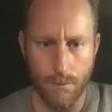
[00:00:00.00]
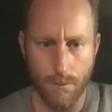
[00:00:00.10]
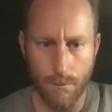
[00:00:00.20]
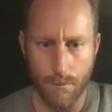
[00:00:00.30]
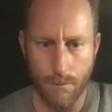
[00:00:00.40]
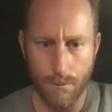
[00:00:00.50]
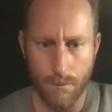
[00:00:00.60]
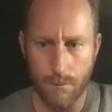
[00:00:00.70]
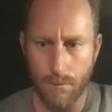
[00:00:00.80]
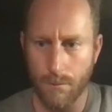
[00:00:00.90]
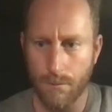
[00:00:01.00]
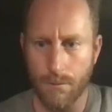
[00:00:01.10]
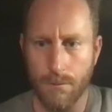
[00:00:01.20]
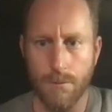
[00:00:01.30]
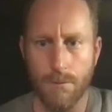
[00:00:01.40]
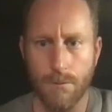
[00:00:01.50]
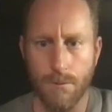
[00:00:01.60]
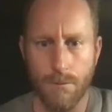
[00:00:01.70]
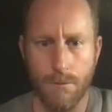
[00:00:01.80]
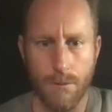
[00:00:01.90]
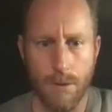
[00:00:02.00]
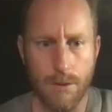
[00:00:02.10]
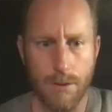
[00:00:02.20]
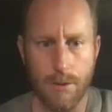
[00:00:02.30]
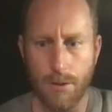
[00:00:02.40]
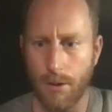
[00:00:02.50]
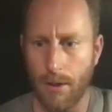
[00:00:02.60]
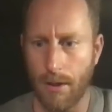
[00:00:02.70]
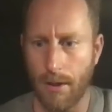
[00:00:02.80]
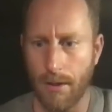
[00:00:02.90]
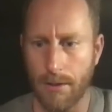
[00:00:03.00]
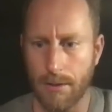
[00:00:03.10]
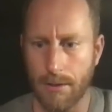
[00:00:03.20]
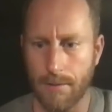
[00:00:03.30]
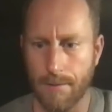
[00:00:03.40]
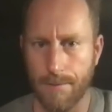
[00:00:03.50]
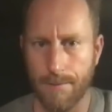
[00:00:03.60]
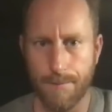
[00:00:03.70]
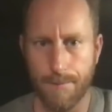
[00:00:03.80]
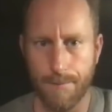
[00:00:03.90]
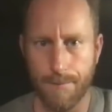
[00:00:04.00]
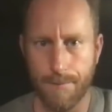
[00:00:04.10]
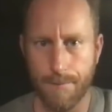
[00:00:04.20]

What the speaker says: (no one is talking)